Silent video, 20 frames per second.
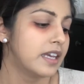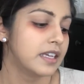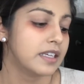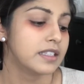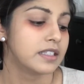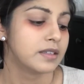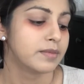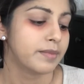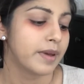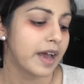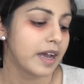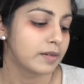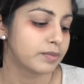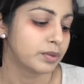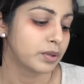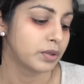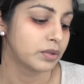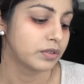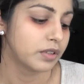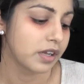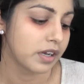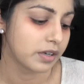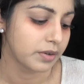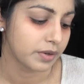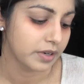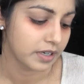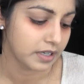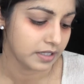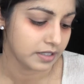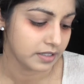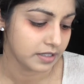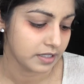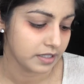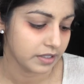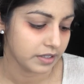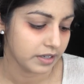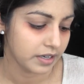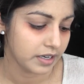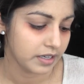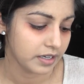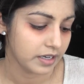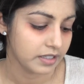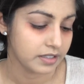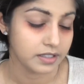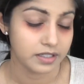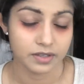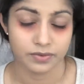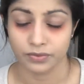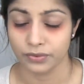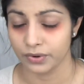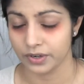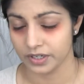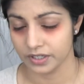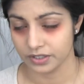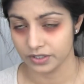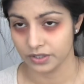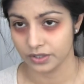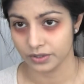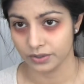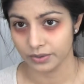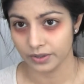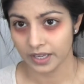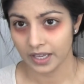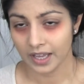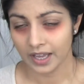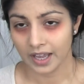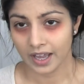is the MAC Pro Longwear Concealer in NC42.